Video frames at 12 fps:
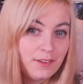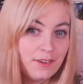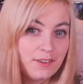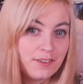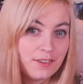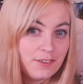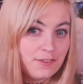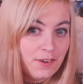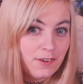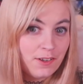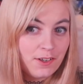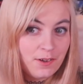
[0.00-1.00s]
to
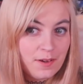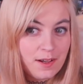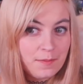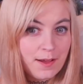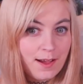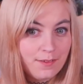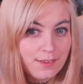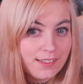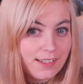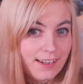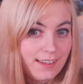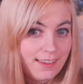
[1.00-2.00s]
control her quake powers
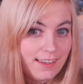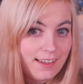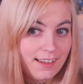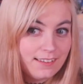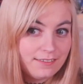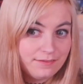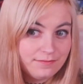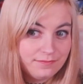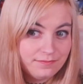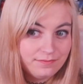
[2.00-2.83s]
kind of thing. Teleporting.